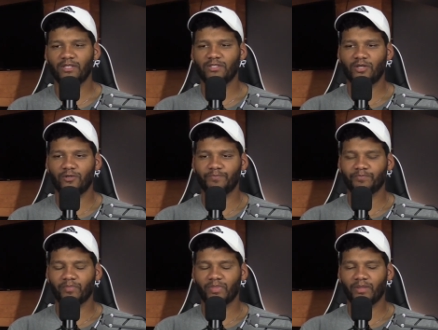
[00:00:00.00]
So
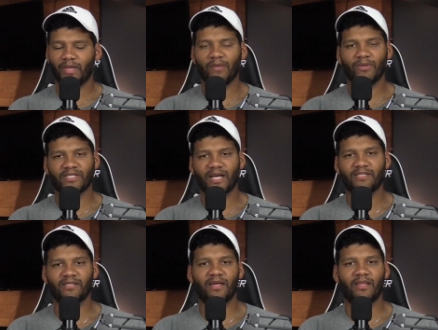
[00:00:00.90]
Anyways,
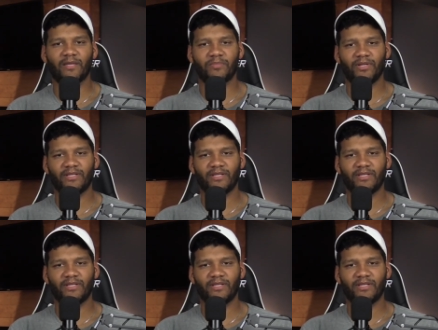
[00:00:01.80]
guys, hit that like button,